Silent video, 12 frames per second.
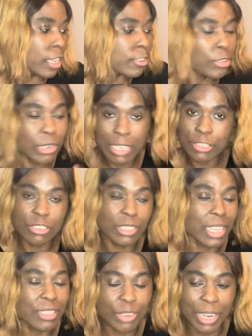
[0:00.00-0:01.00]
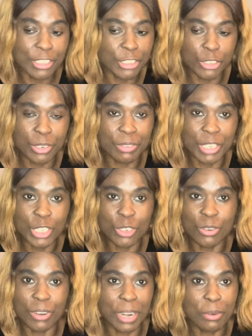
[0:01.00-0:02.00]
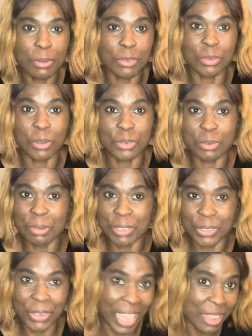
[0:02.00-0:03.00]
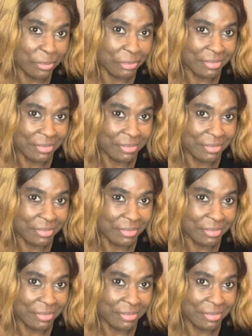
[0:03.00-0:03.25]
So let's just get right into the video. I don't want to talk too much, okay?